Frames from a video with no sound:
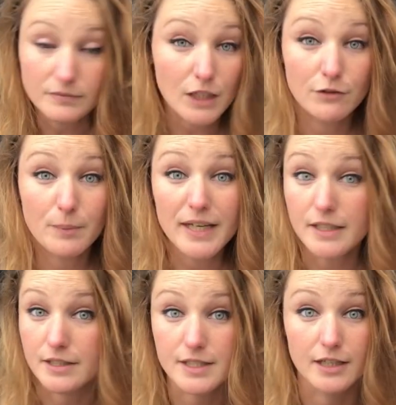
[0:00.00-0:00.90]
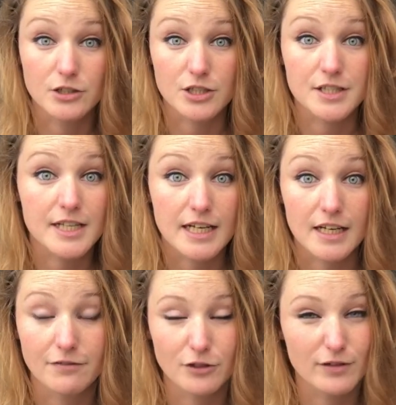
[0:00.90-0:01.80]
for beans and just see
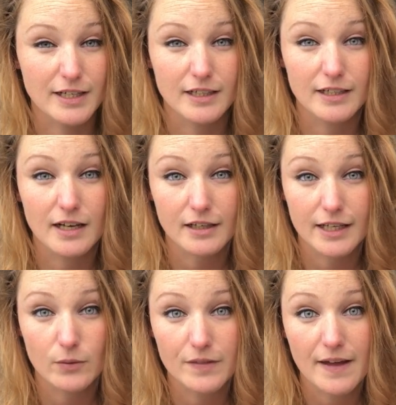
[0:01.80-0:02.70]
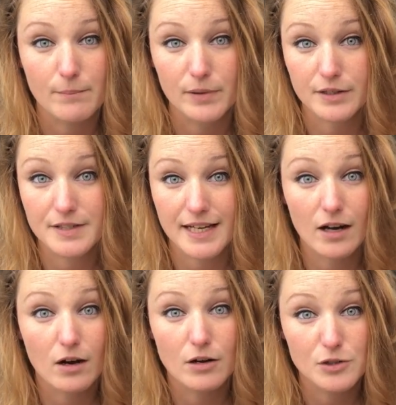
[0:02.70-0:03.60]
if you're any luckier with them, because they
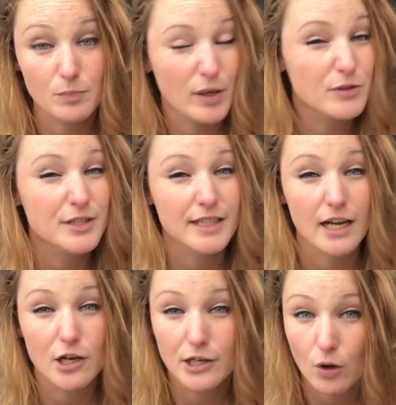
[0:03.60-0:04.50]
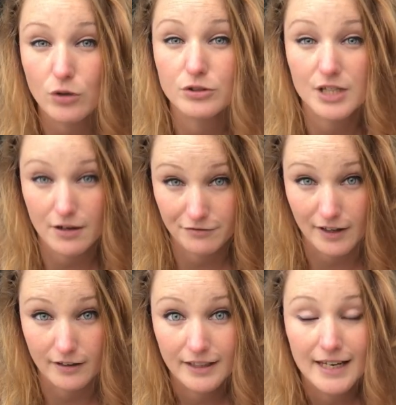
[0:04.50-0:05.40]
are supposedly a lot tougher
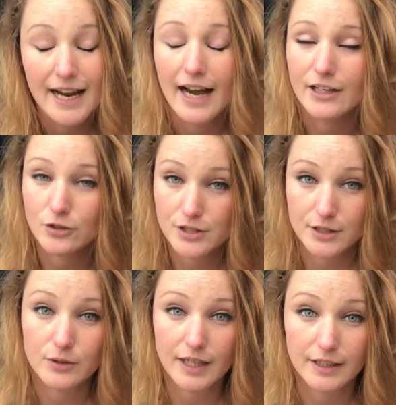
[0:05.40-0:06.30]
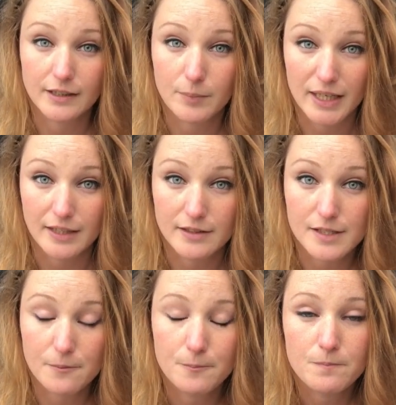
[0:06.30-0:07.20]
and you're still getting the
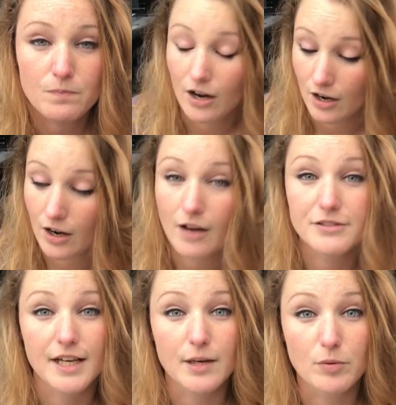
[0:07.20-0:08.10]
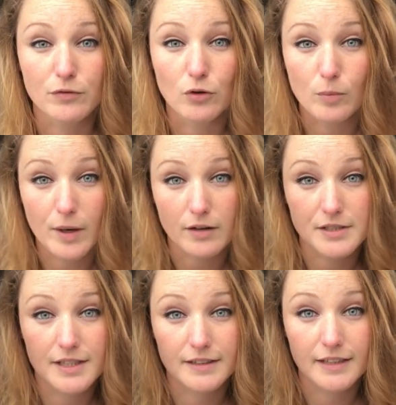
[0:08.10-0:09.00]
beans. I've said it before, but I'll
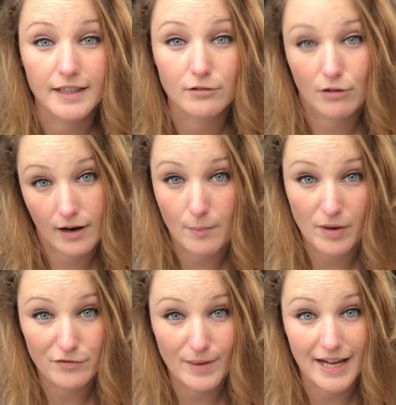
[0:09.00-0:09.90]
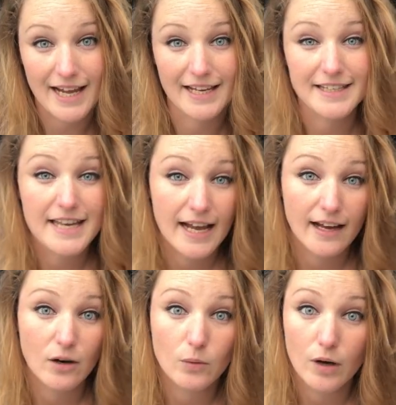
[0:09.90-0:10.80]
stick the link right above my head
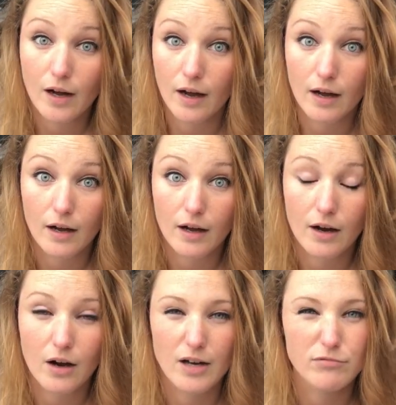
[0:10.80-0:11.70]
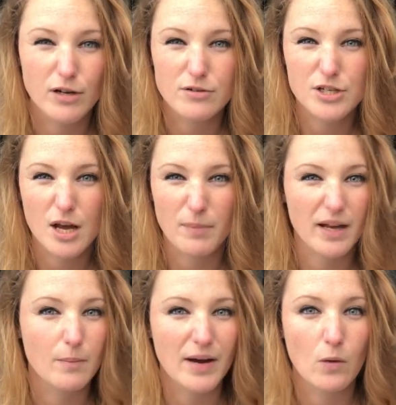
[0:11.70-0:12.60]
now. I wrote a bit
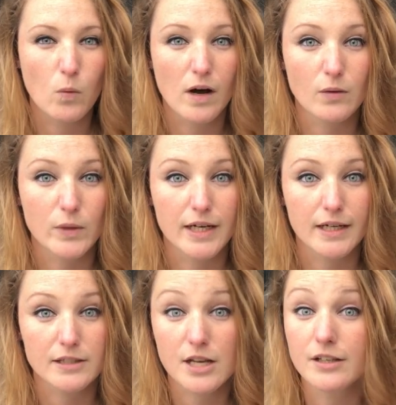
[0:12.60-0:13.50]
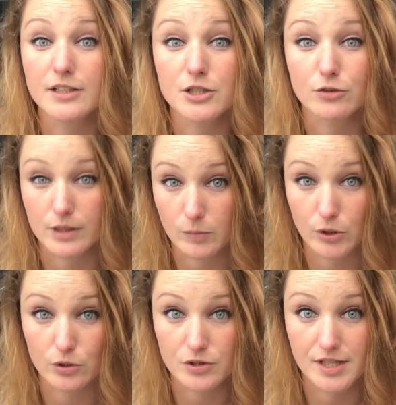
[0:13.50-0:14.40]
about why we're turning to green
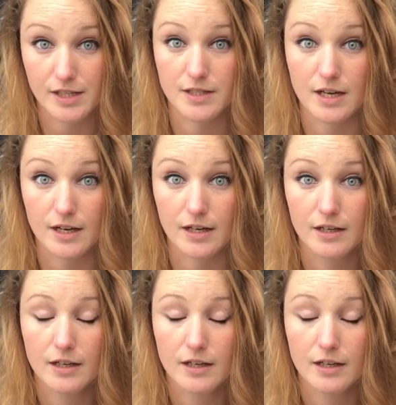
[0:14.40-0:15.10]
manures this year